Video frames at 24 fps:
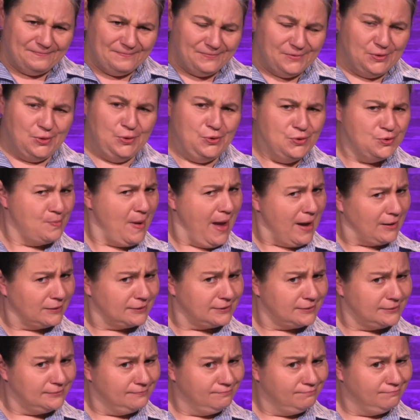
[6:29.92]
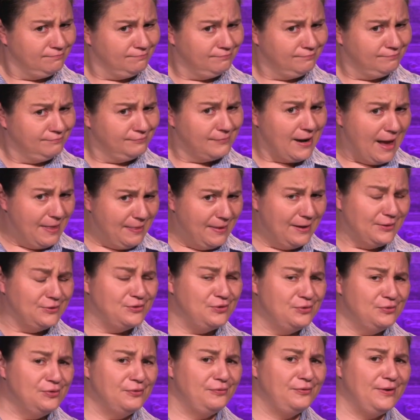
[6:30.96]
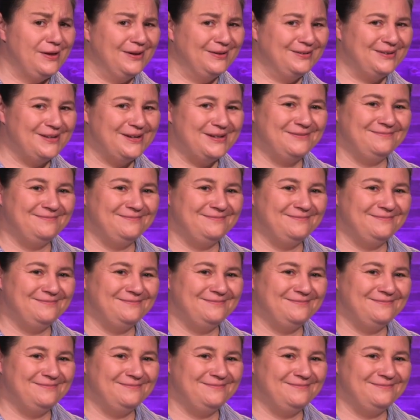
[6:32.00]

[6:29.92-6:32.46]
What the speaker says: 2 specs and then to the field.